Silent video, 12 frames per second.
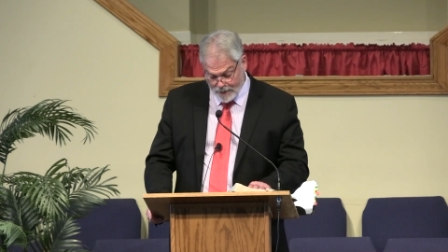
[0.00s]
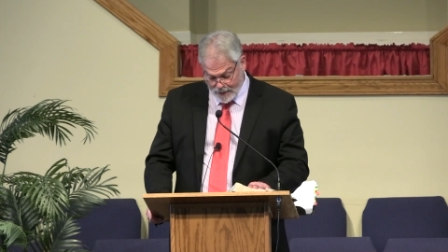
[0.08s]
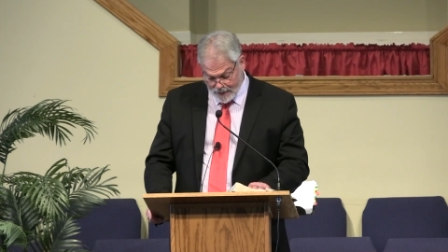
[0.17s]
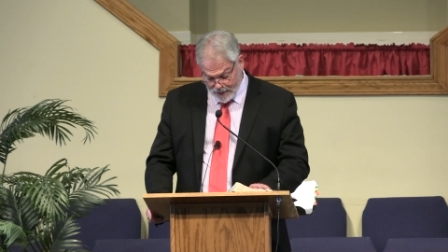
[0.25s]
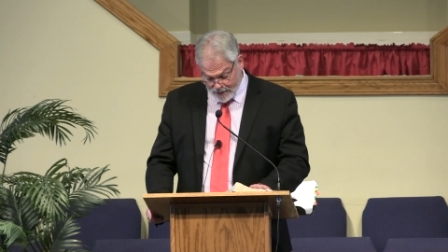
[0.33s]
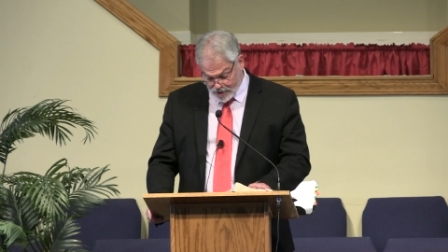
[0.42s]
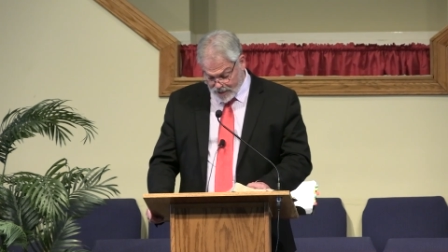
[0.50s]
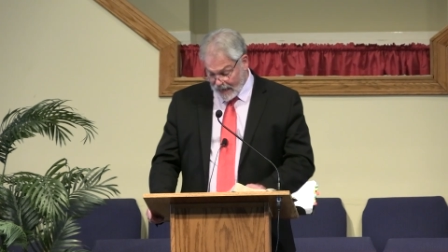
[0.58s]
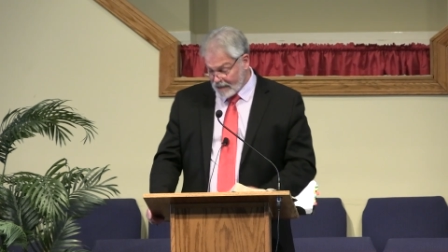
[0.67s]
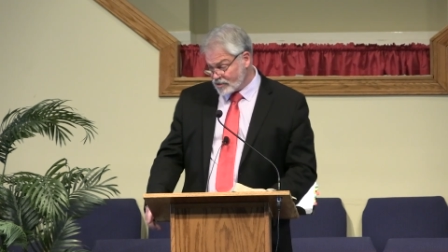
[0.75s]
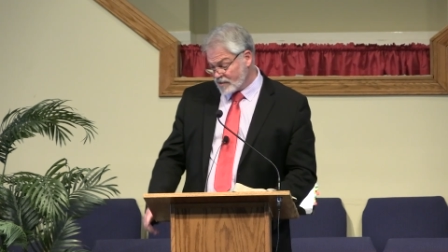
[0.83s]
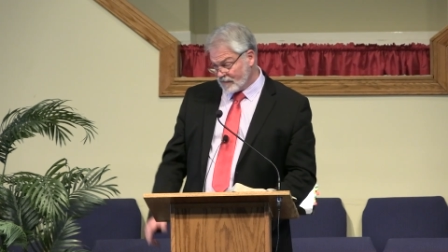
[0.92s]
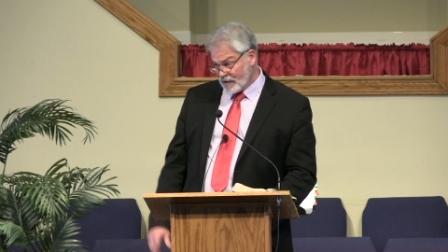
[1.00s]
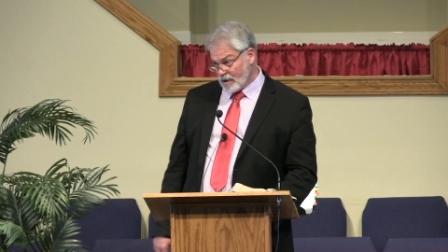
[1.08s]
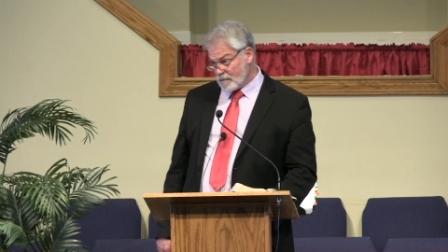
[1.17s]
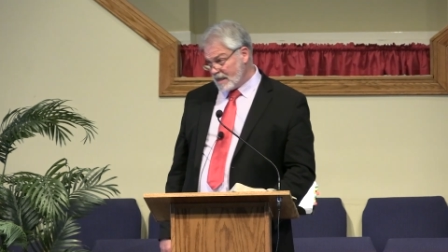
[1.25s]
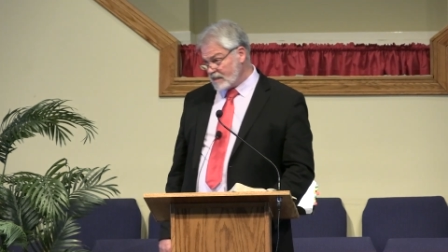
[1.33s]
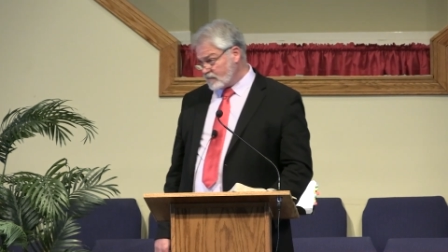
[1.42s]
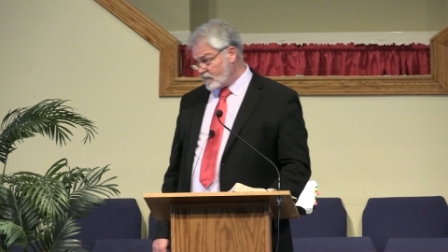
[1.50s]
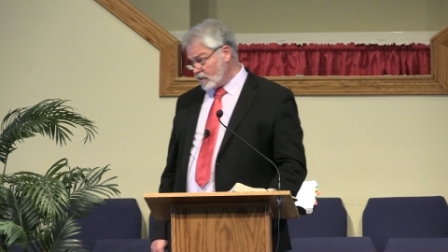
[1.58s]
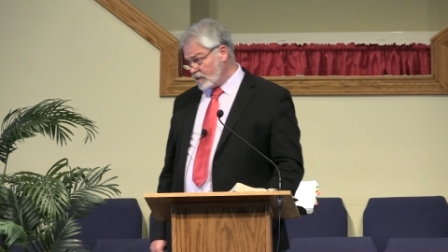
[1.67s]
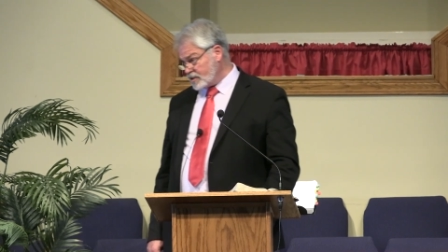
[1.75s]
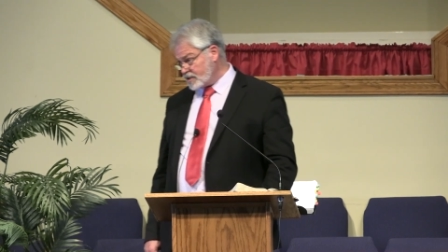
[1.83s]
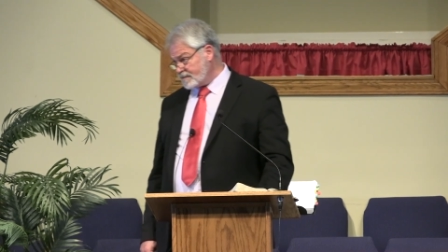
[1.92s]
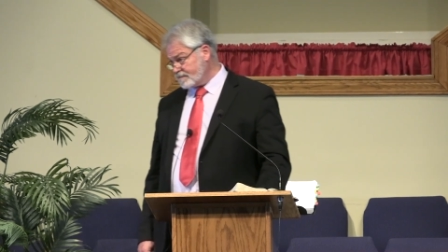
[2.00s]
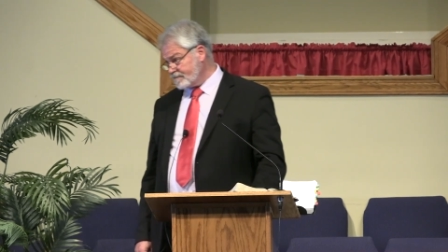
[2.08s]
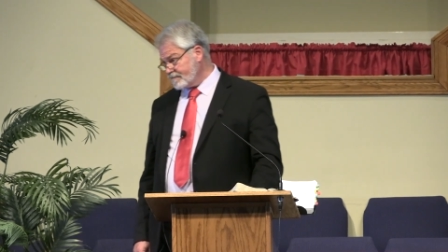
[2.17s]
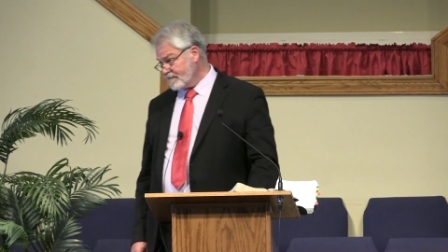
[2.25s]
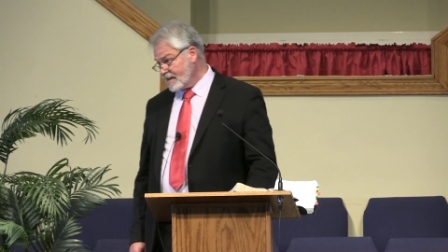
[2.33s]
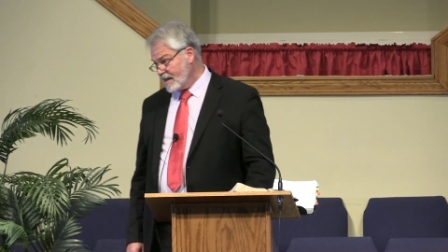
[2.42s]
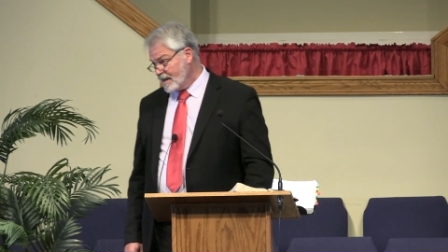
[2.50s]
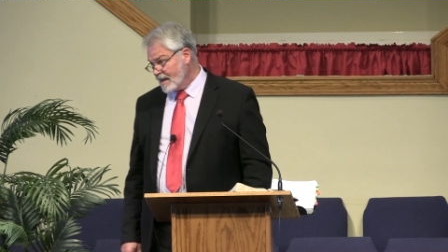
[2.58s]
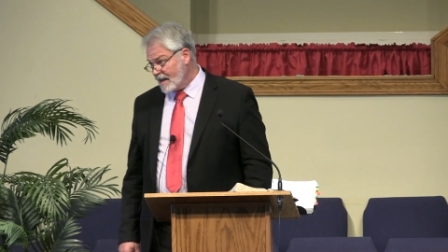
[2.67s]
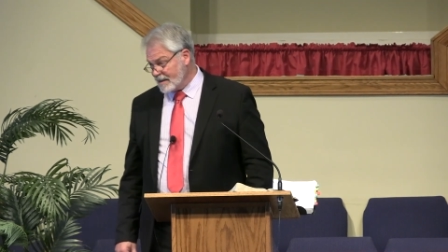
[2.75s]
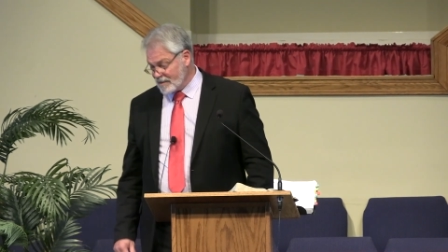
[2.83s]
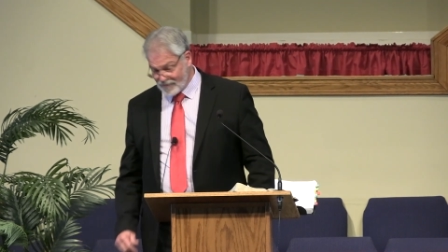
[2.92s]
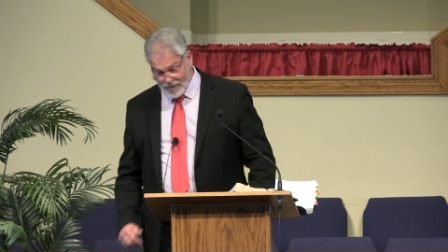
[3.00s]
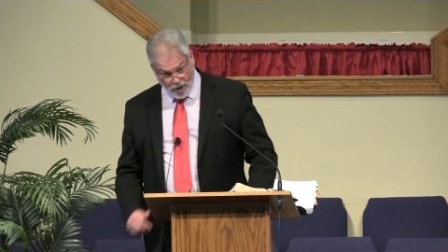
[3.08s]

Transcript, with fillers: He desires the very best for us, and the very